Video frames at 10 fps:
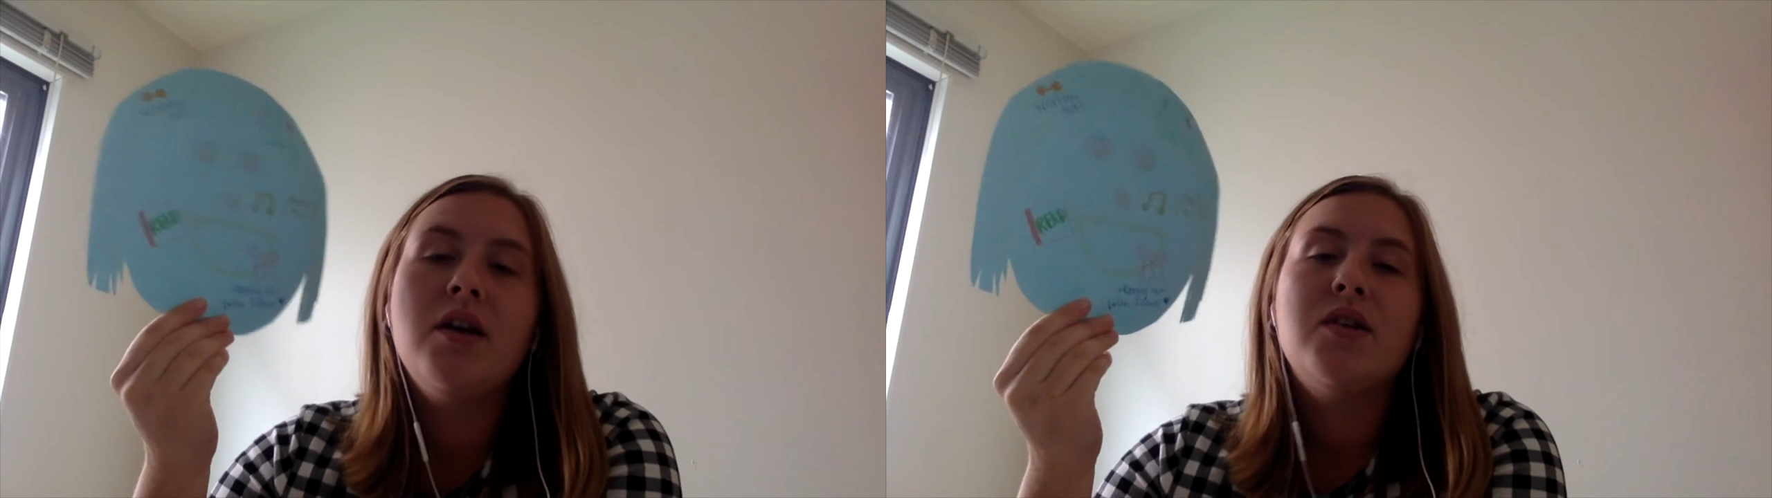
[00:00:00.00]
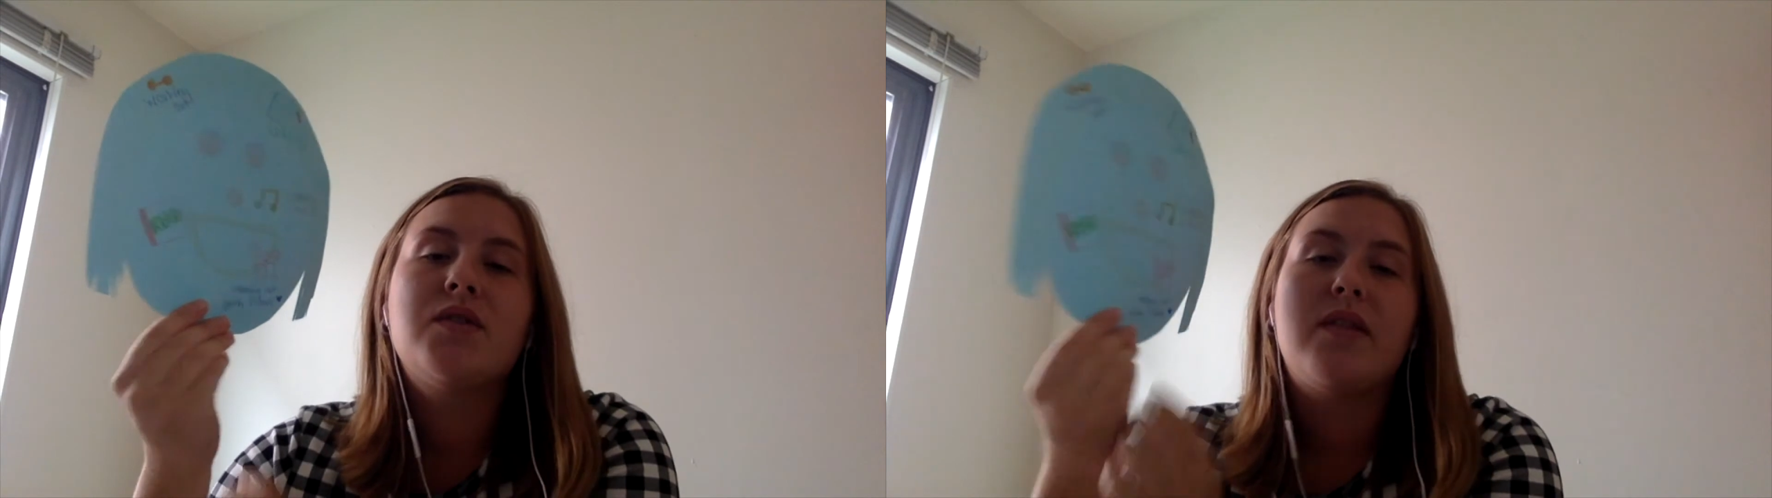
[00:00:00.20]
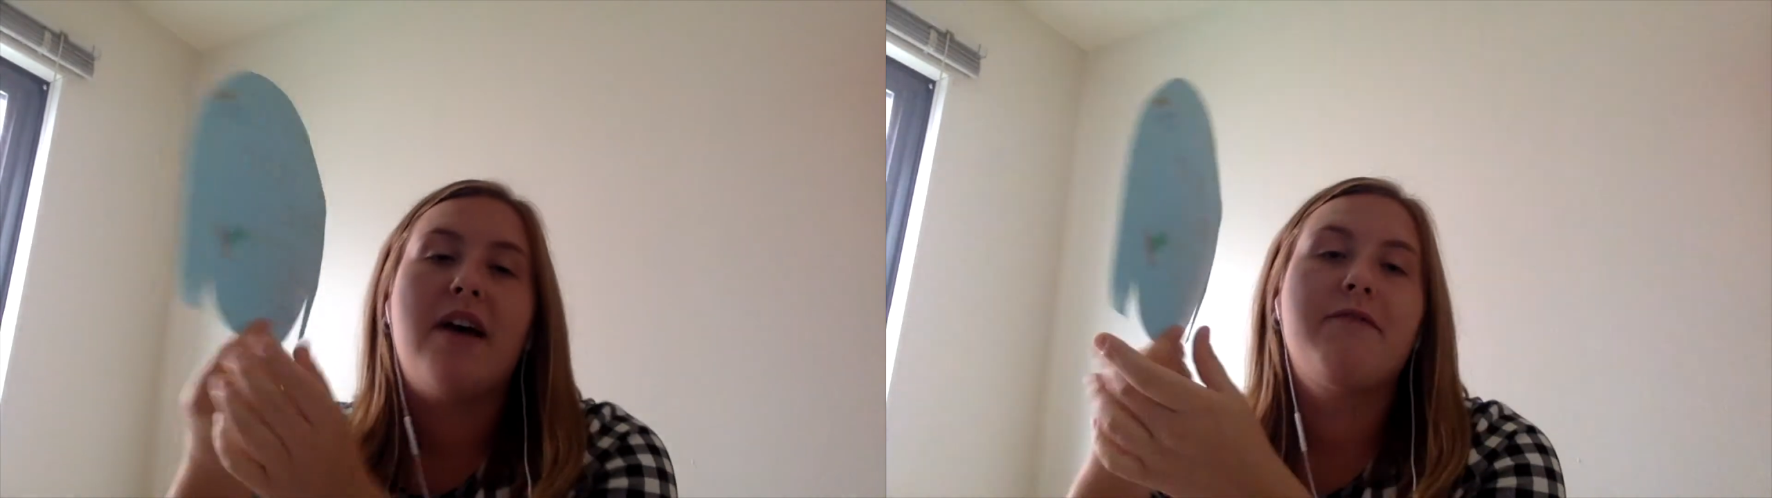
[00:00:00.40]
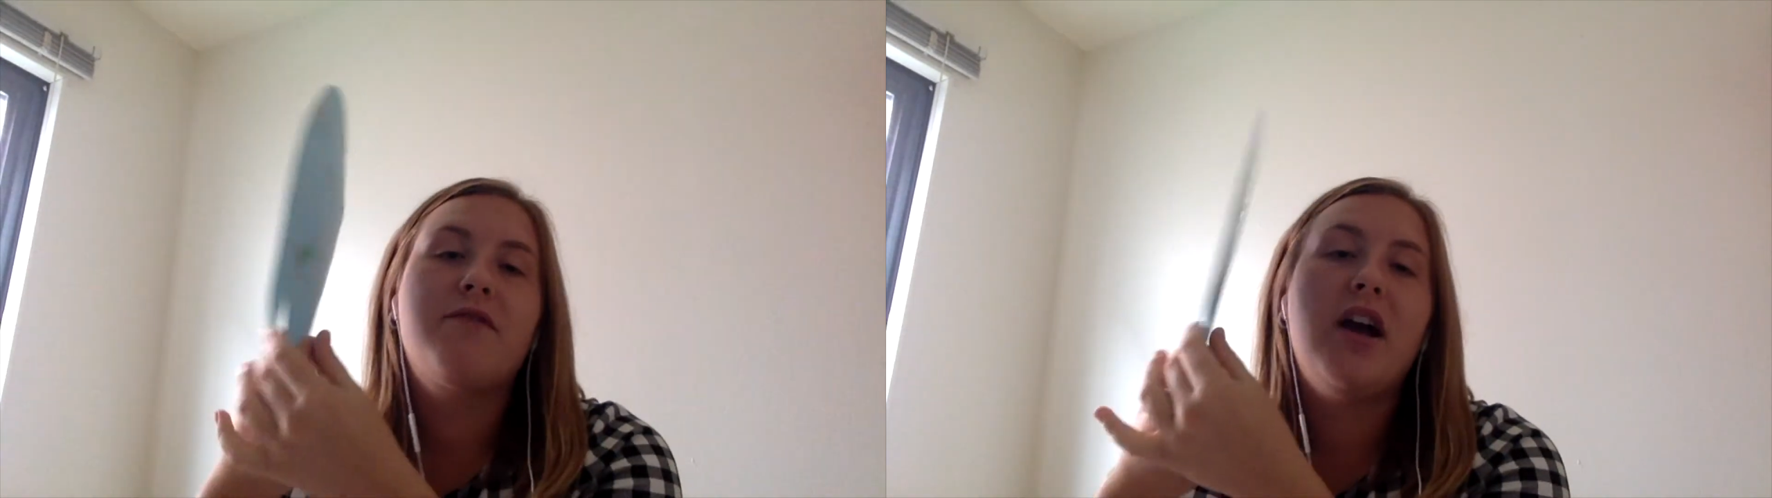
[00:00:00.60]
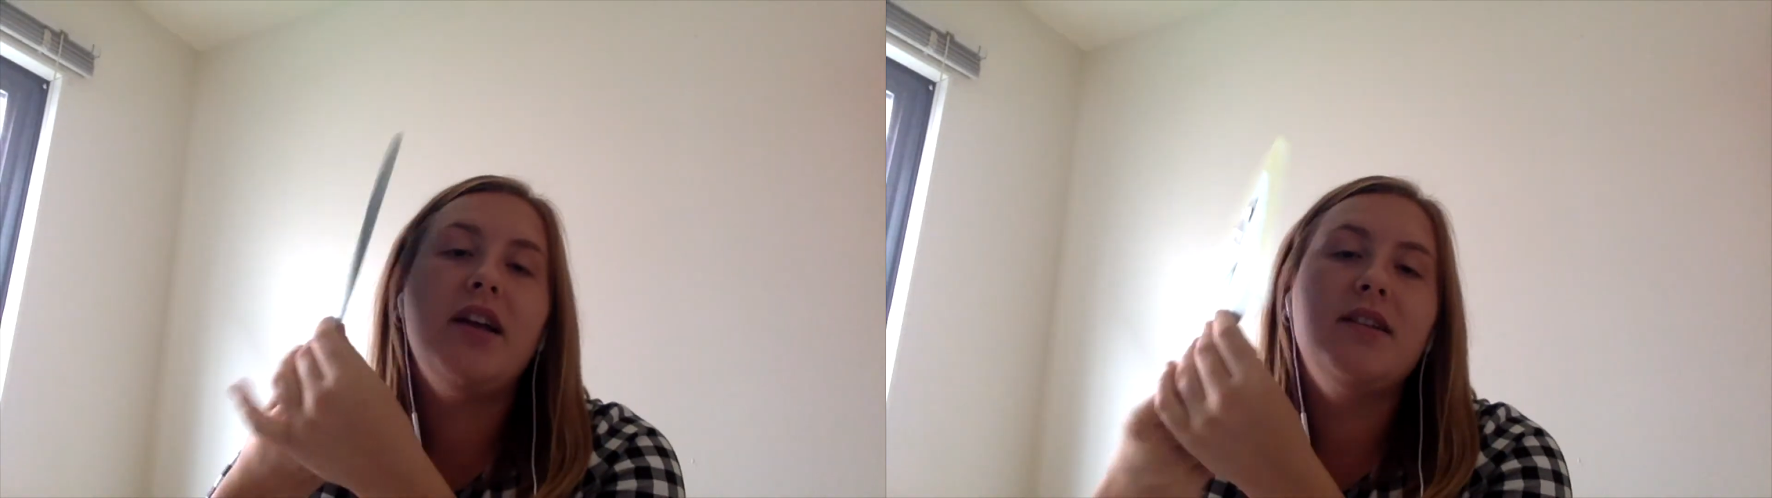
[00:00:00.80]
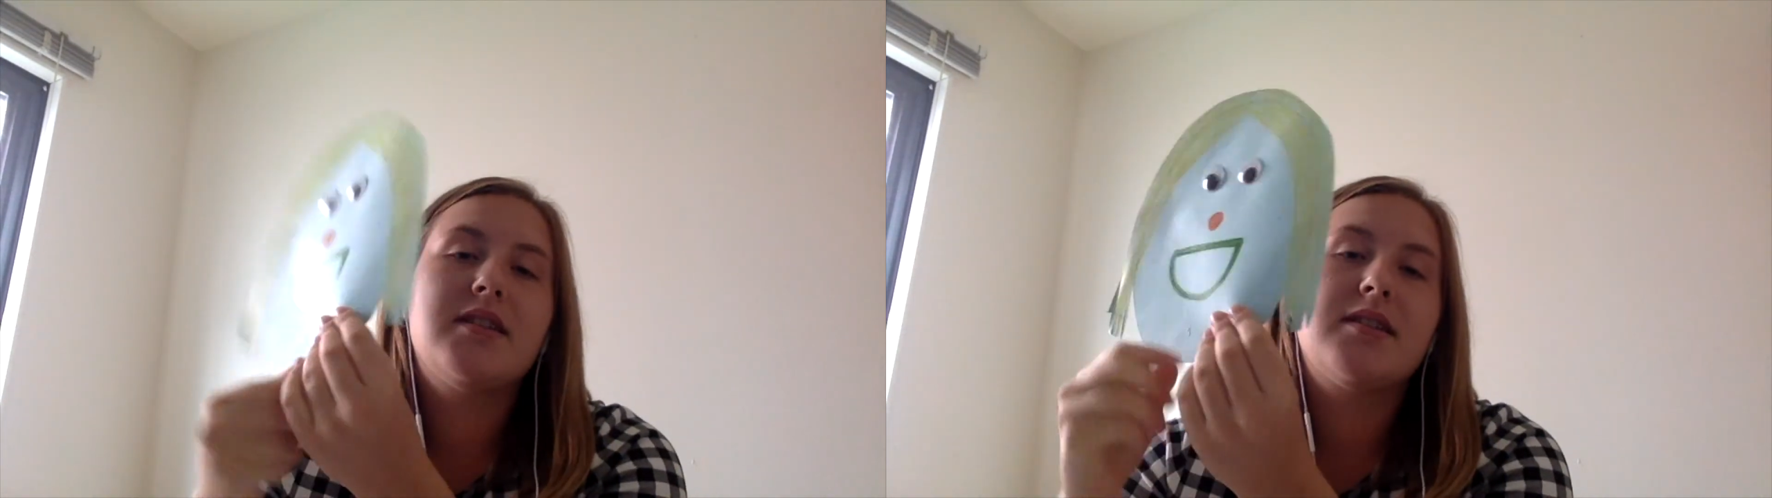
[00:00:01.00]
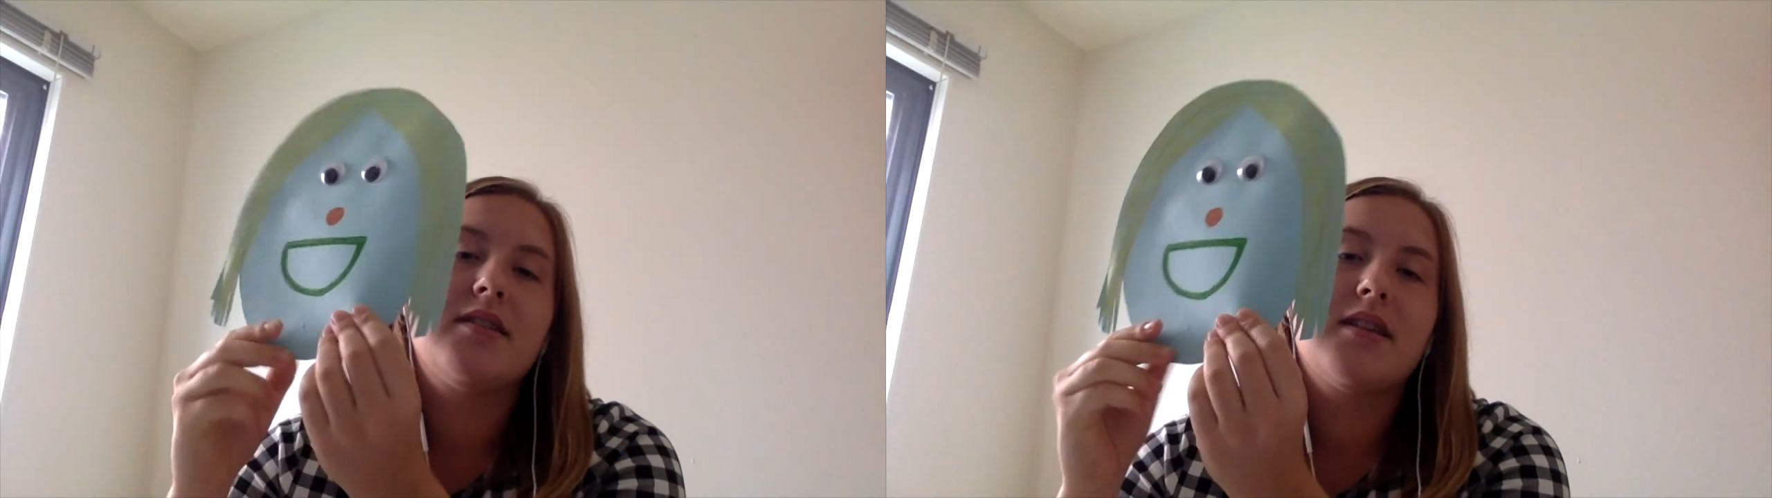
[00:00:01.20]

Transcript: So that front